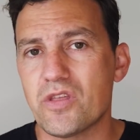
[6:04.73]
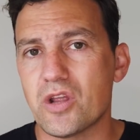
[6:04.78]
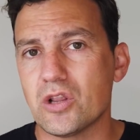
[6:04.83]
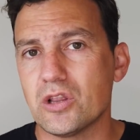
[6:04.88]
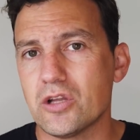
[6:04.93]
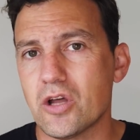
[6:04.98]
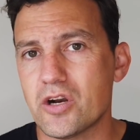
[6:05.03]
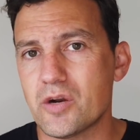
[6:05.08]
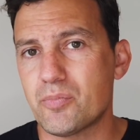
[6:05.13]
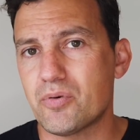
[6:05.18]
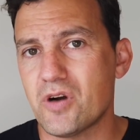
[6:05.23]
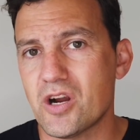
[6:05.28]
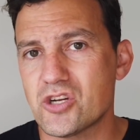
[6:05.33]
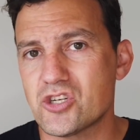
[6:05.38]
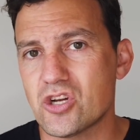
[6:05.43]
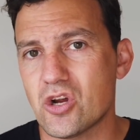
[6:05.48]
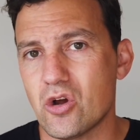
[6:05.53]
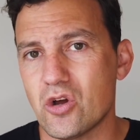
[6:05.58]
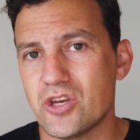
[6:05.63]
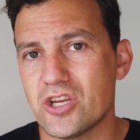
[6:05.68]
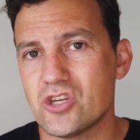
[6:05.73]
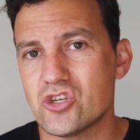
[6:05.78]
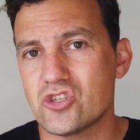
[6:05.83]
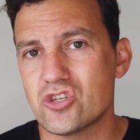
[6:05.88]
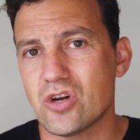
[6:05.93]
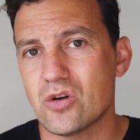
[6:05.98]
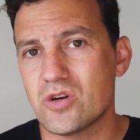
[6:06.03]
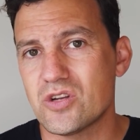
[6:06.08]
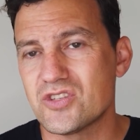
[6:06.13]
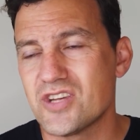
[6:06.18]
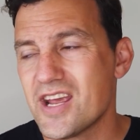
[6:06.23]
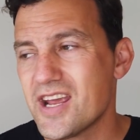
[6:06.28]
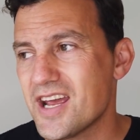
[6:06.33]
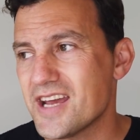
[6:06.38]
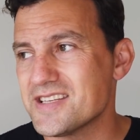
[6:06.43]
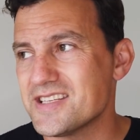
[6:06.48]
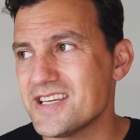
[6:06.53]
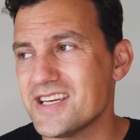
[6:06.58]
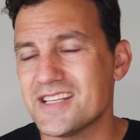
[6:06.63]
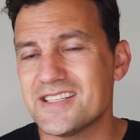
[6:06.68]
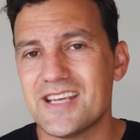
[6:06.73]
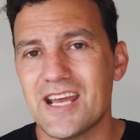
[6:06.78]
with a lot of pressure on his shoulders as he